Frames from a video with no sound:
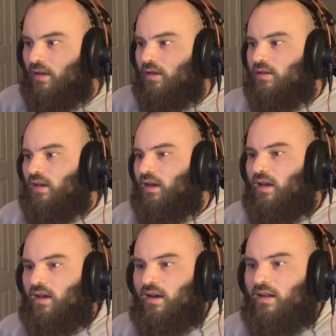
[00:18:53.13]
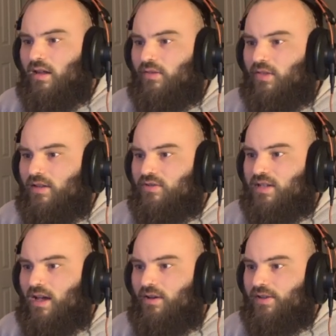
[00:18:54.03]
Yeah, I kind of like that
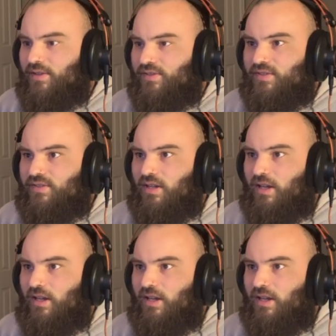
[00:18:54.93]
just how it is.